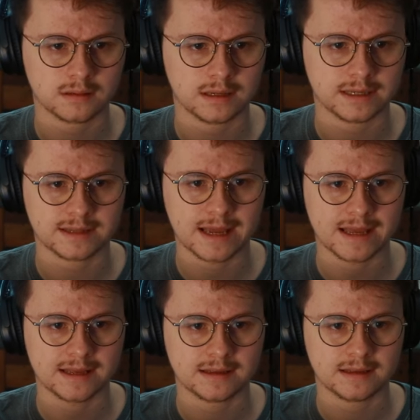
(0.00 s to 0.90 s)
like
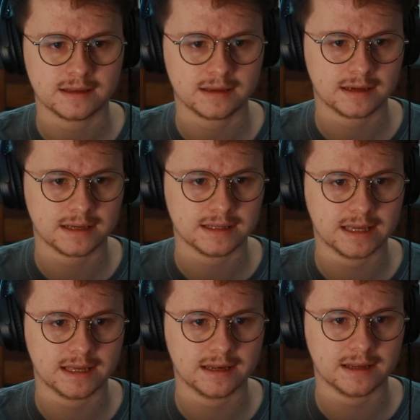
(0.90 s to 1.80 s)
that. And
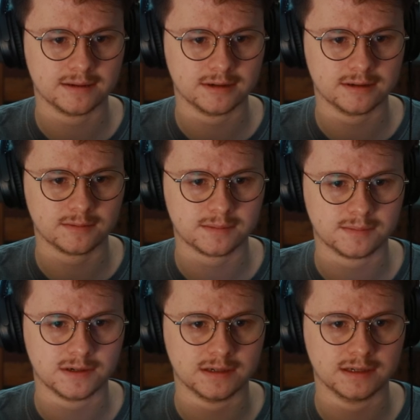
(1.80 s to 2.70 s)
then I want one
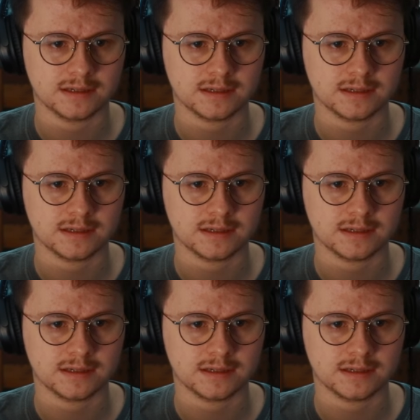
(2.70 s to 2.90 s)
more